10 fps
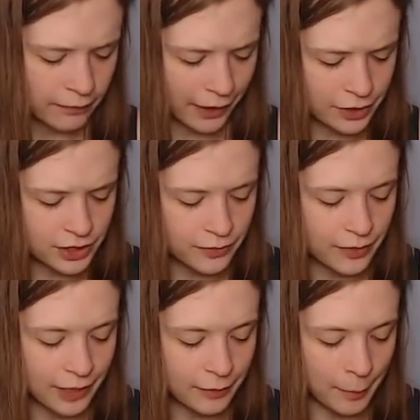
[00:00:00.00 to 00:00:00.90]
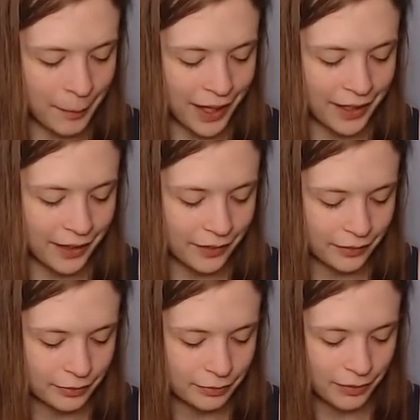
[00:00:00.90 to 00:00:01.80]
Fires of
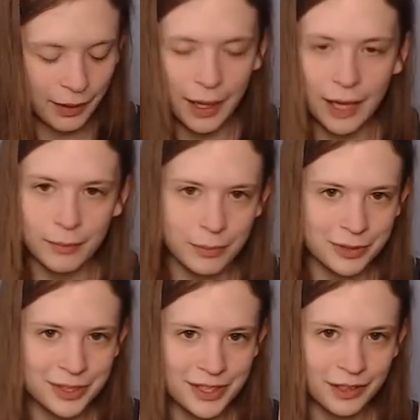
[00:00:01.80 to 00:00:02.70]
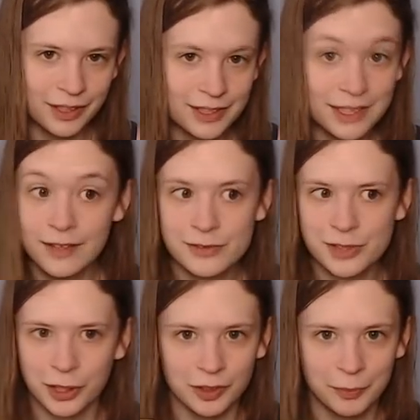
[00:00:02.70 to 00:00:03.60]
Yavimaya. I might put this in because it
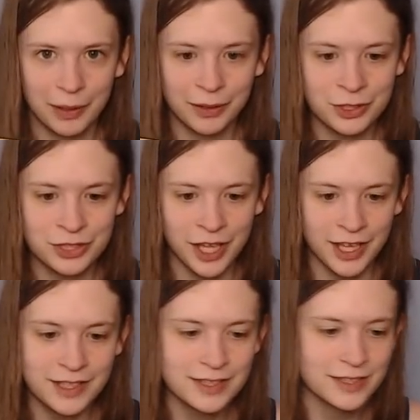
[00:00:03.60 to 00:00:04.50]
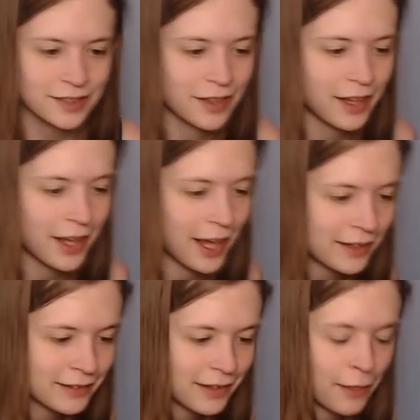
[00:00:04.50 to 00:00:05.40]
gives all of my creatures haste,
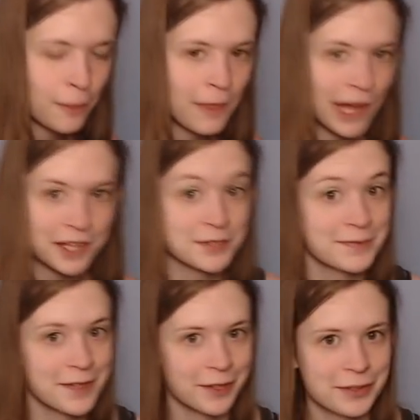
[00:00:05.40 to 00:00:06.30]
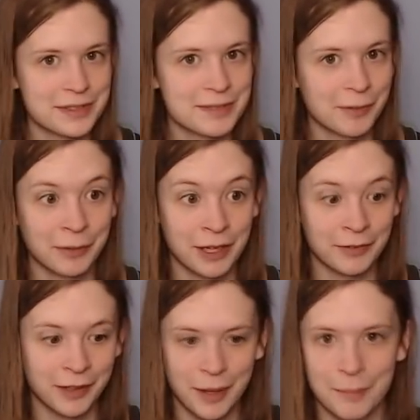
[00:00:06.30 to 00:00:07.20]
and that is very useful when
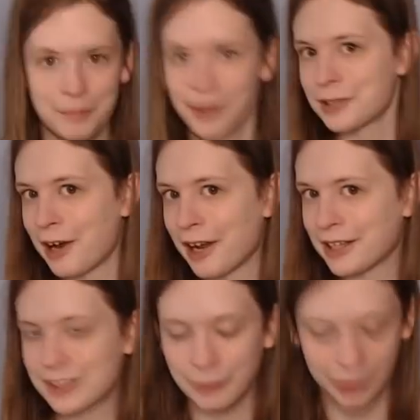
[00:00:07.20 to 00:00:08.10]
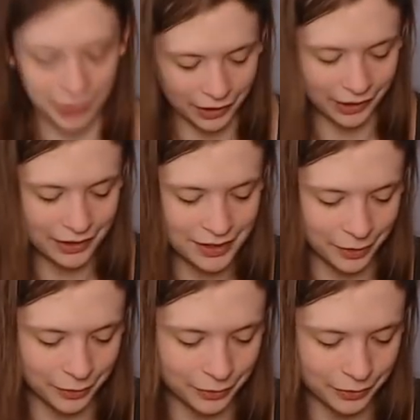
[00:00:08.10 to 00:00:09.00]
you have like big dragons and whatnot,
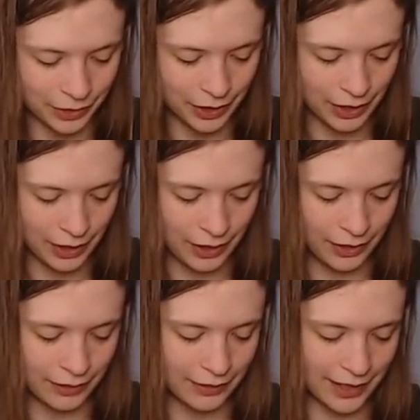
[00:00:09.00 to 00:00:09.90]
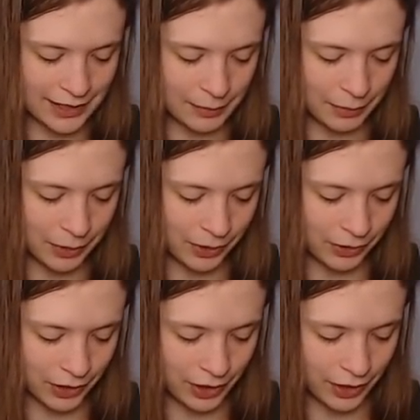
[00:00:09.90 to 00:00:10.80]
so that's something I'm
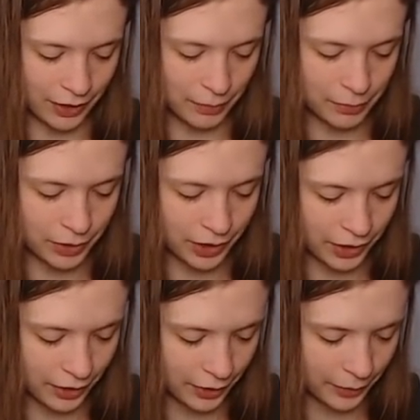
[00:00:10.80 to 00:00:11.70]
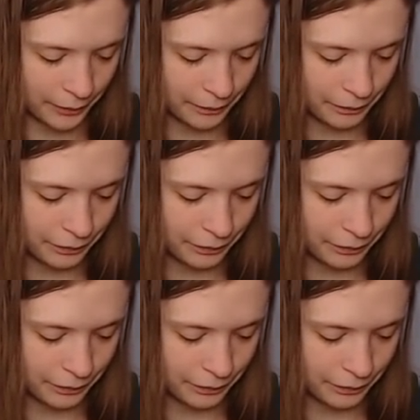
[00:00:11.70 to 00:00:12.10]
looking to put in there.